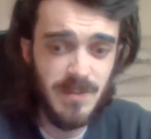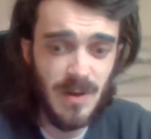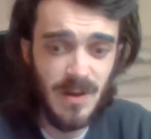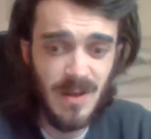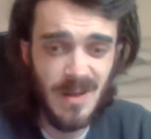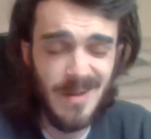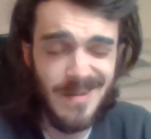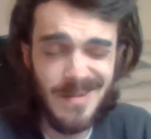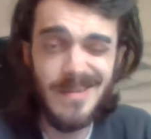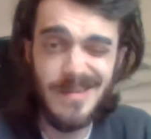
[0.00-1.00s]
but
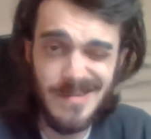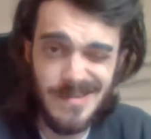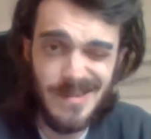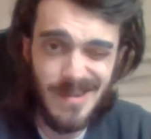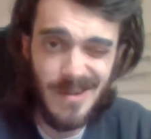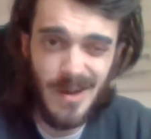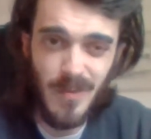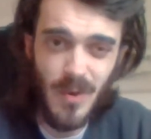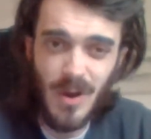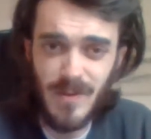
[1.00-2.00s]

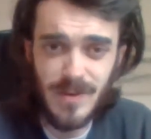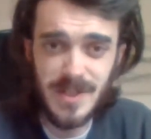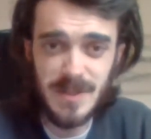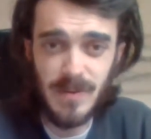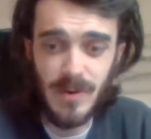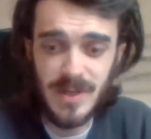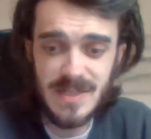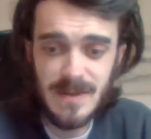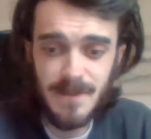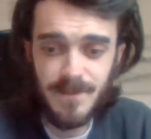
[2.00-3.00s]
I'm not overly surprised.